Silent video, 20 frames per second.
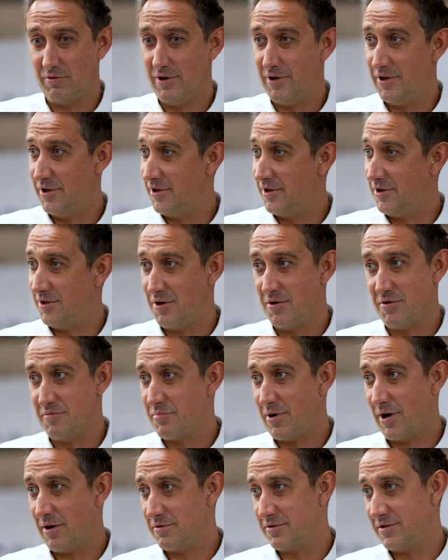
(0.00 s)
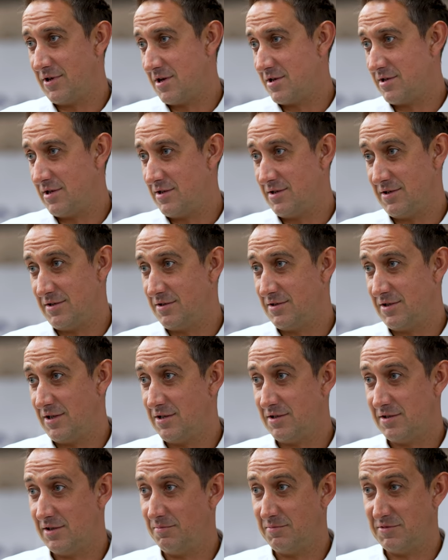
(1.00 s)
learning new processes and
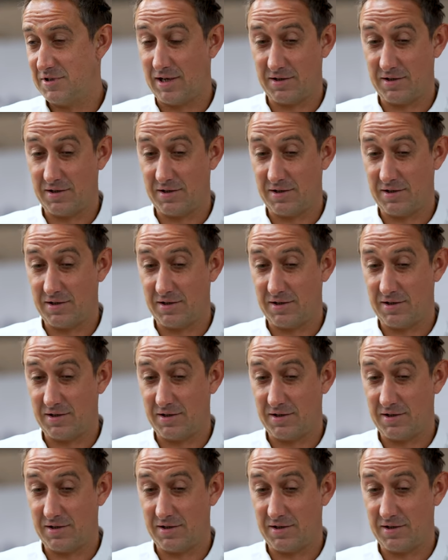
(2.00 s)
systems.